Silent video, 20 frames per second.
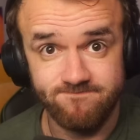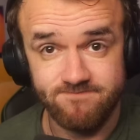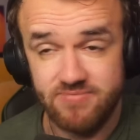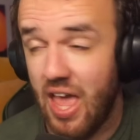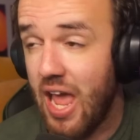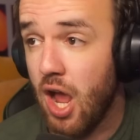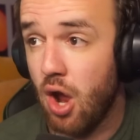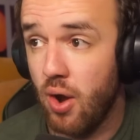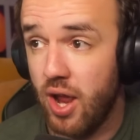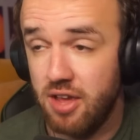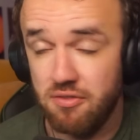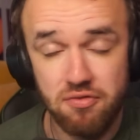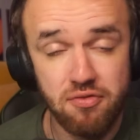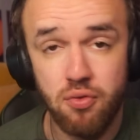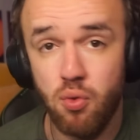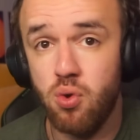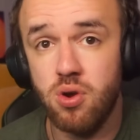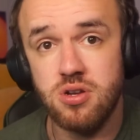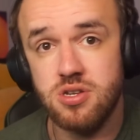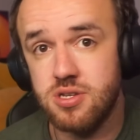They are a
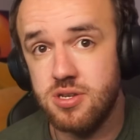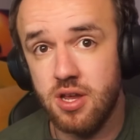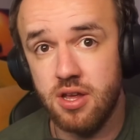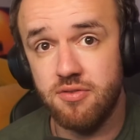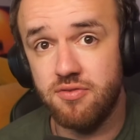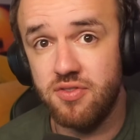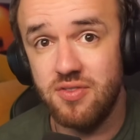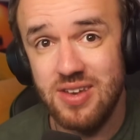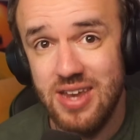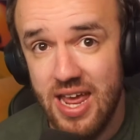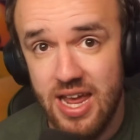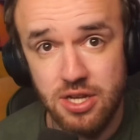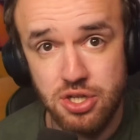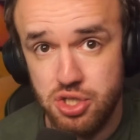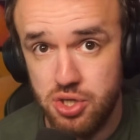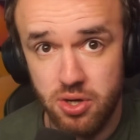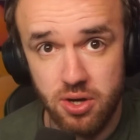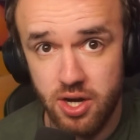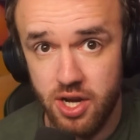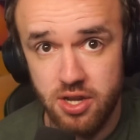force of
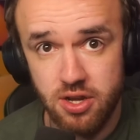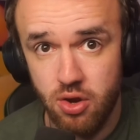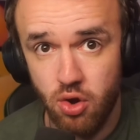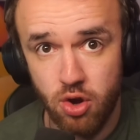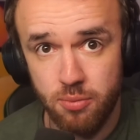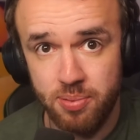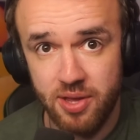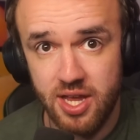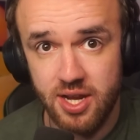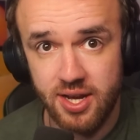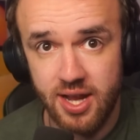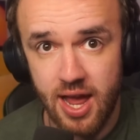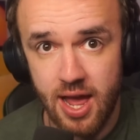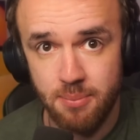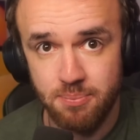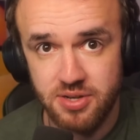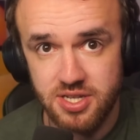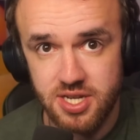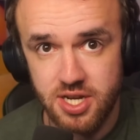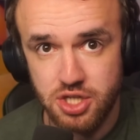nature in European
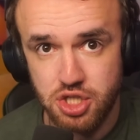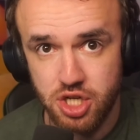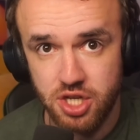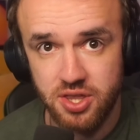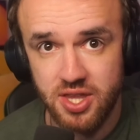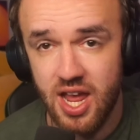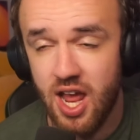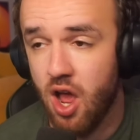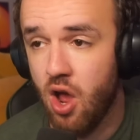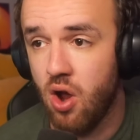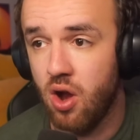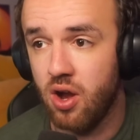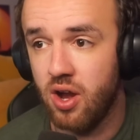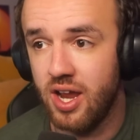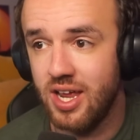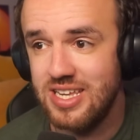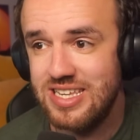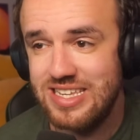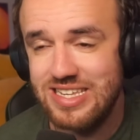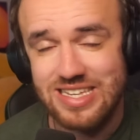competition. They are
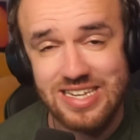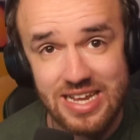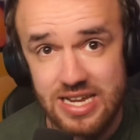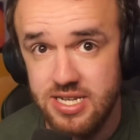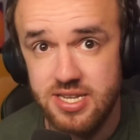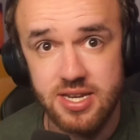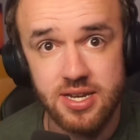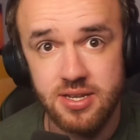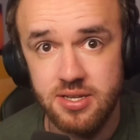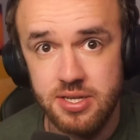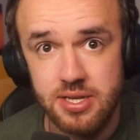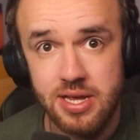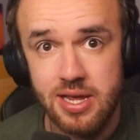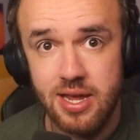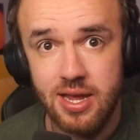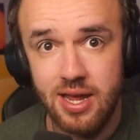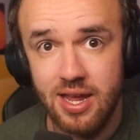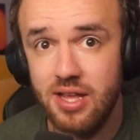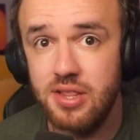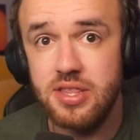seasoned
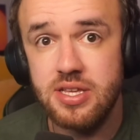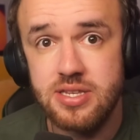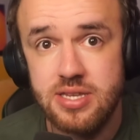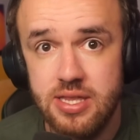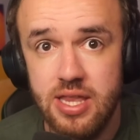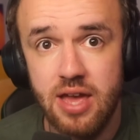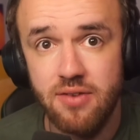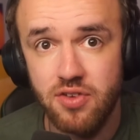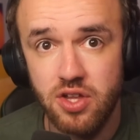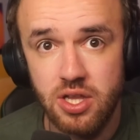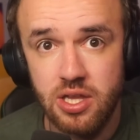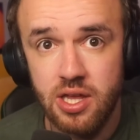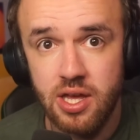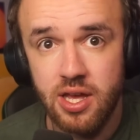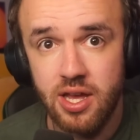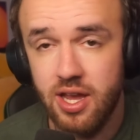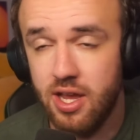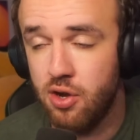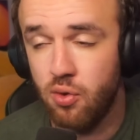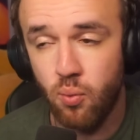at this level
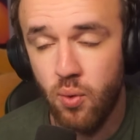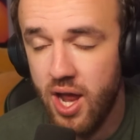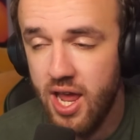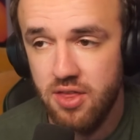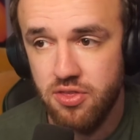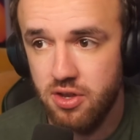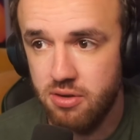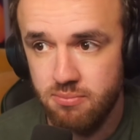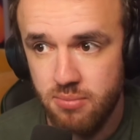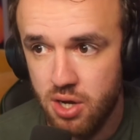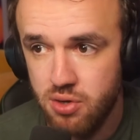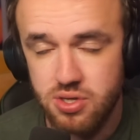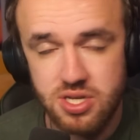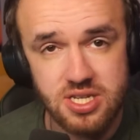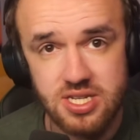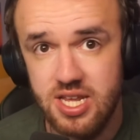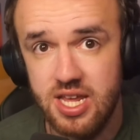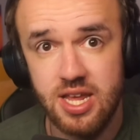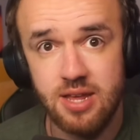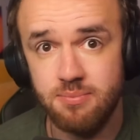in a way that most
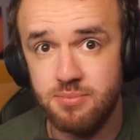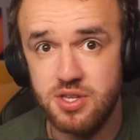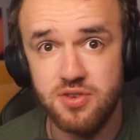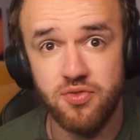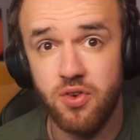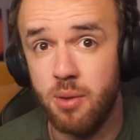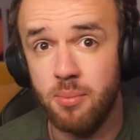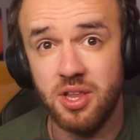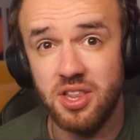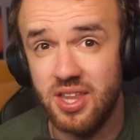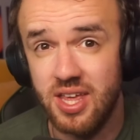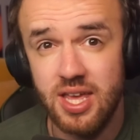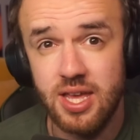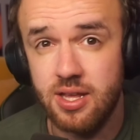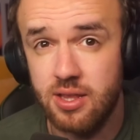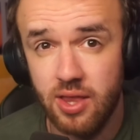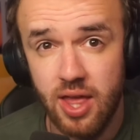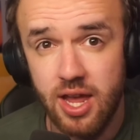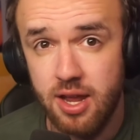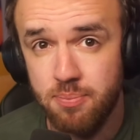teams from a league
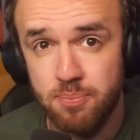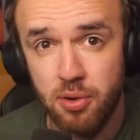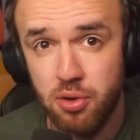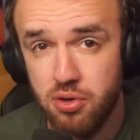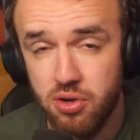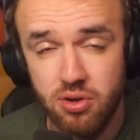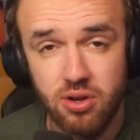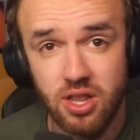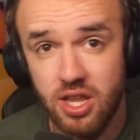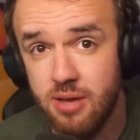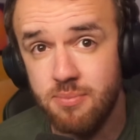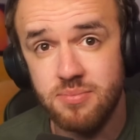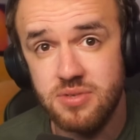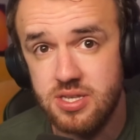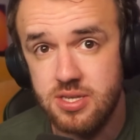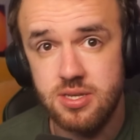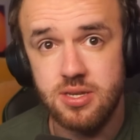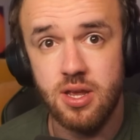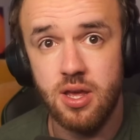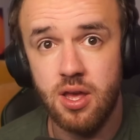like Bodo
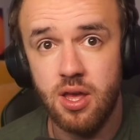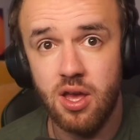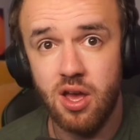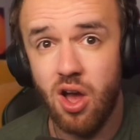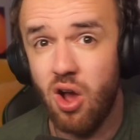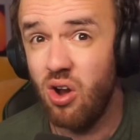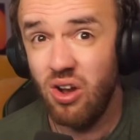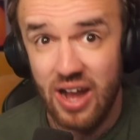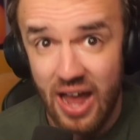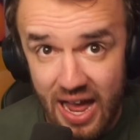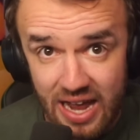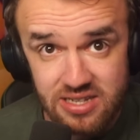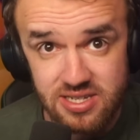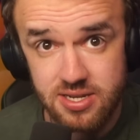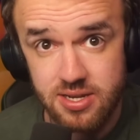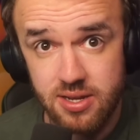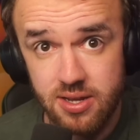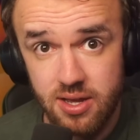Glimt are not.